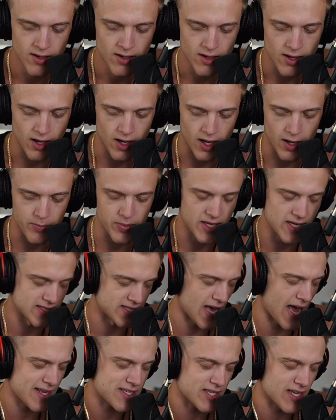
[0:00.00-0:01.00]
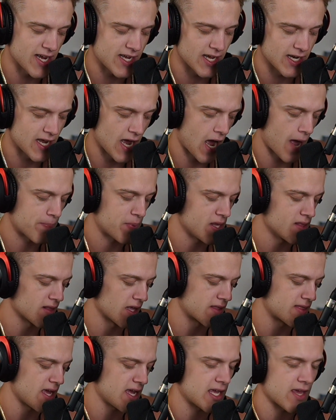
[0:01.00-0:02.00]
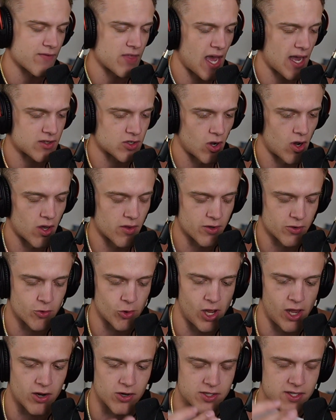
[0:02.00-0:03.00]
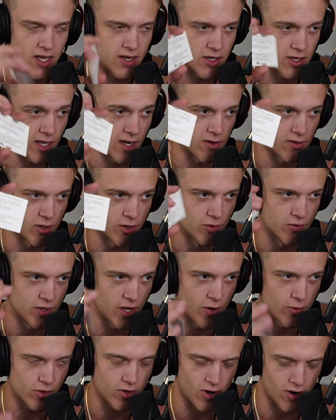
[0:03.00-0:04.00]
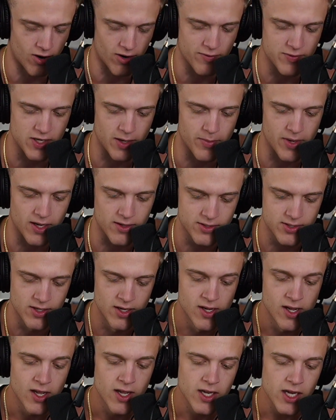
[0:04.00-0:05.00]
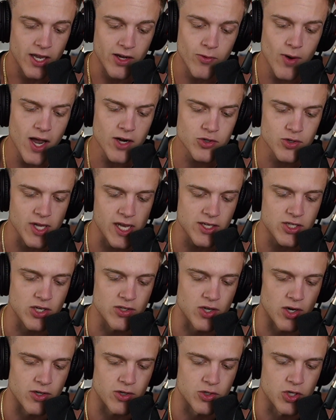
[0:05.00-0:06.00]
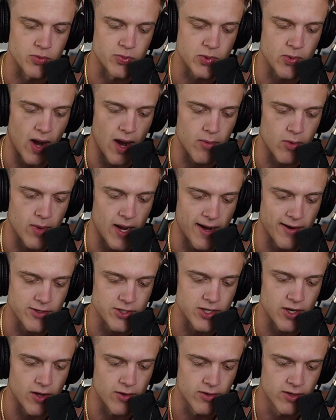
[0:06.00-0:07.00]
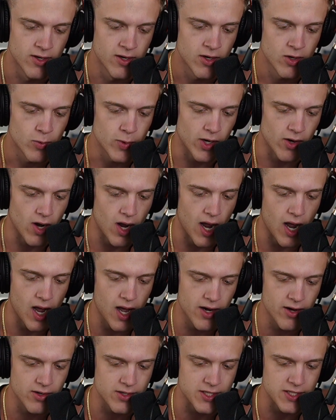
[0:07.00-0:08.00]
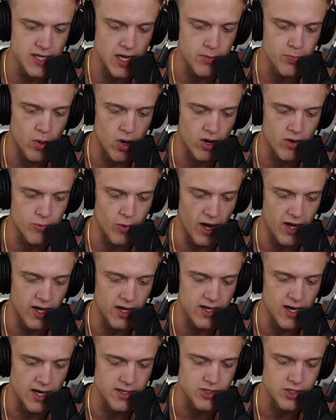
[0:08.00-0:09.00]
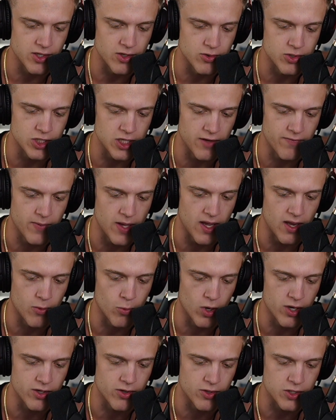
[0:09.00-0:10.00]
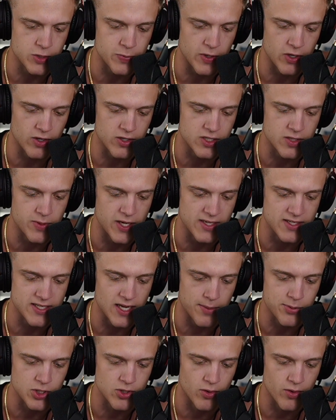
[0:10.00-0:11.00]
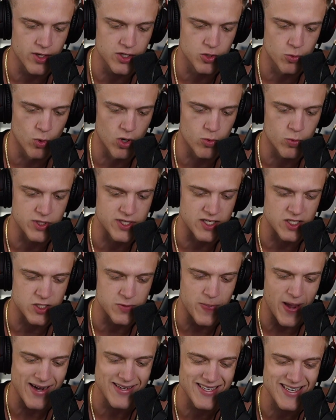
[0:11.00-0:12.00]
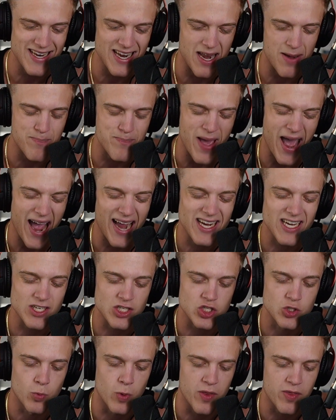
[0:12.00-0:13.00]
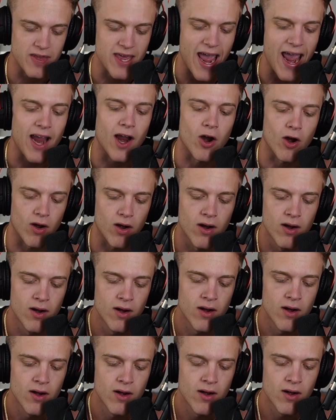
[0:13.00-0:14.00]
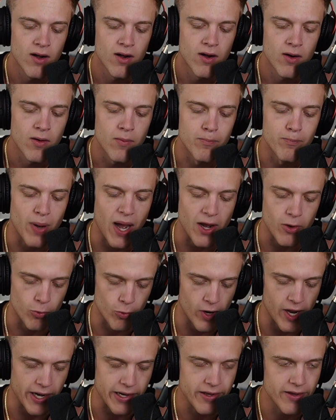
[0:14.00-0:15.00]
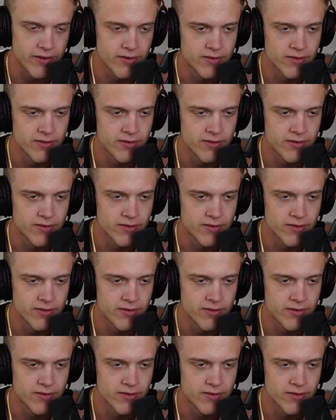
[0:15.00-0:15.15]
Uh, because that's like a copy. Like they give that to all the creators, then you get a little note card of something else. Congratulations on your subscriber milestone. We are honored to take part in recognizing your achievement and want your experience to be exceptional. This award was inspected and packaged with care by Rick.